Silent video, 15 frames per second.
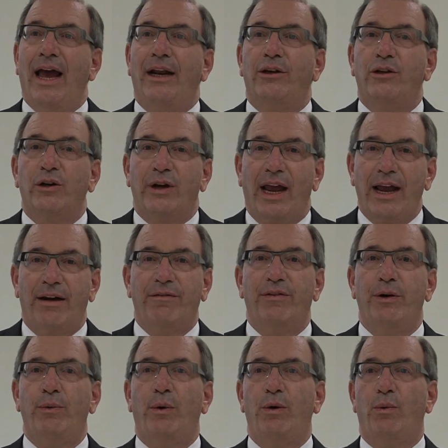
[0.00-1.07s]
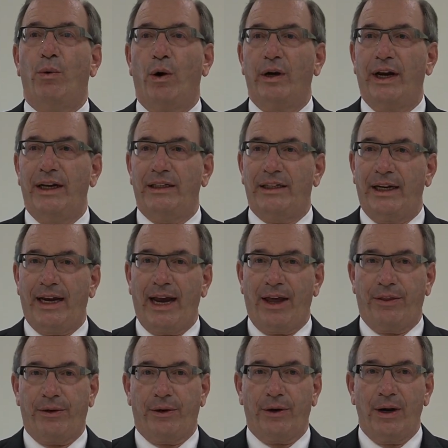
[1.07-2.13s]
And it took everyone working
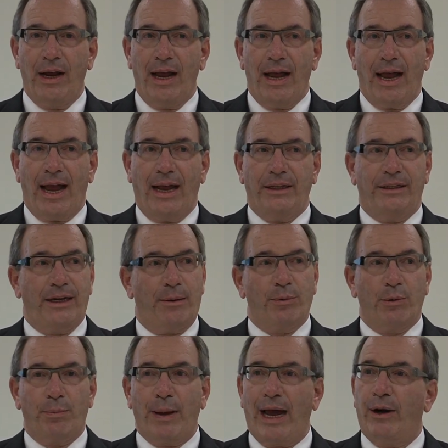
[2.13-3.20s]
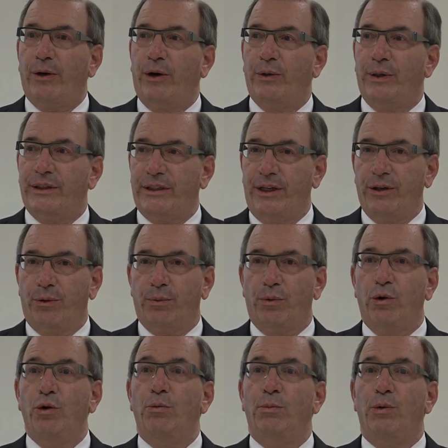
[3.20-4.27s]
together. And Deborah Barrow is in the
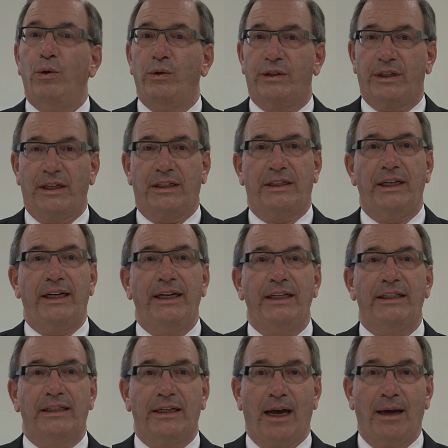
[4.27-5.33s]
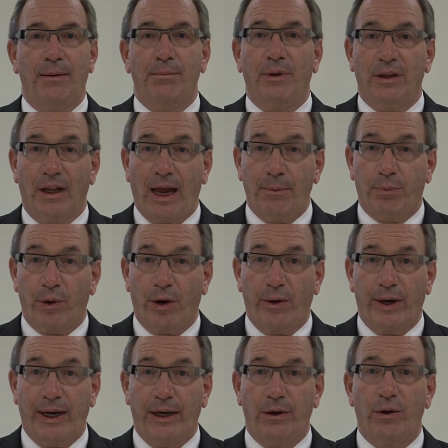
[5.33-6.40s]
room, who's the city's
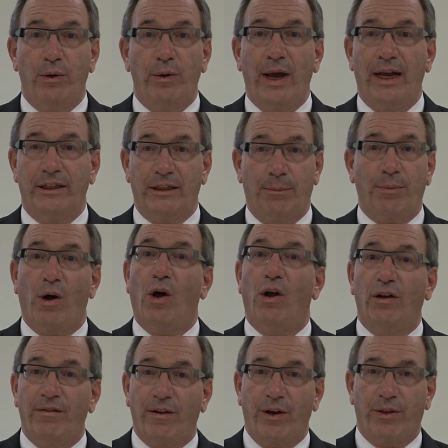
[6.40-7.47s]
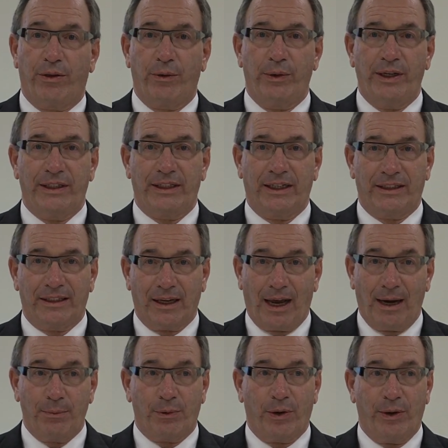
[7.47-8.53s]
librarian, who heads up all of our 36
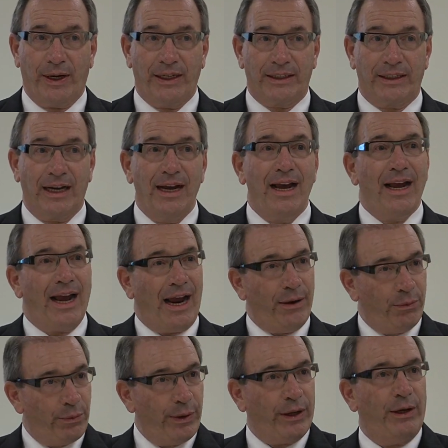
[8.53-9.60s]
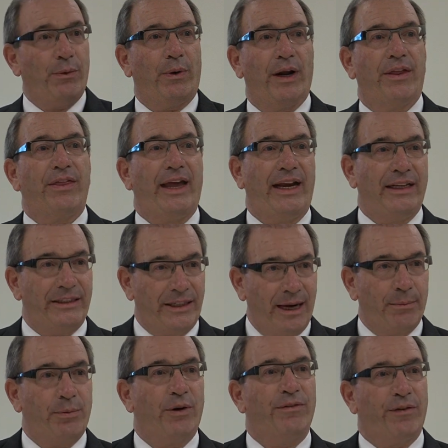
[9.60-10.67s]
libraries. And really want to thank
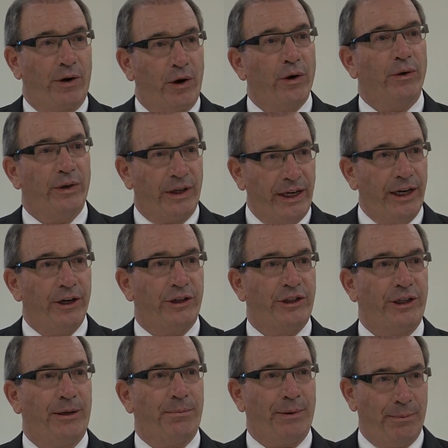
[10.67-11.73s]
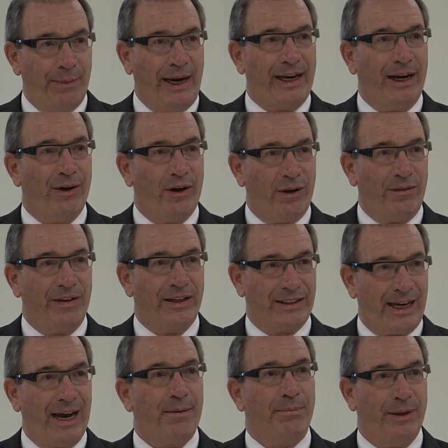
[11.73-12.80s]
Deborah for her leadership in making all of
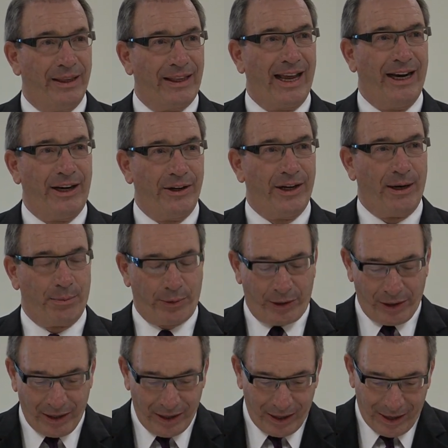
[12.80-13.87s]
this happen. Thank you, Deborah.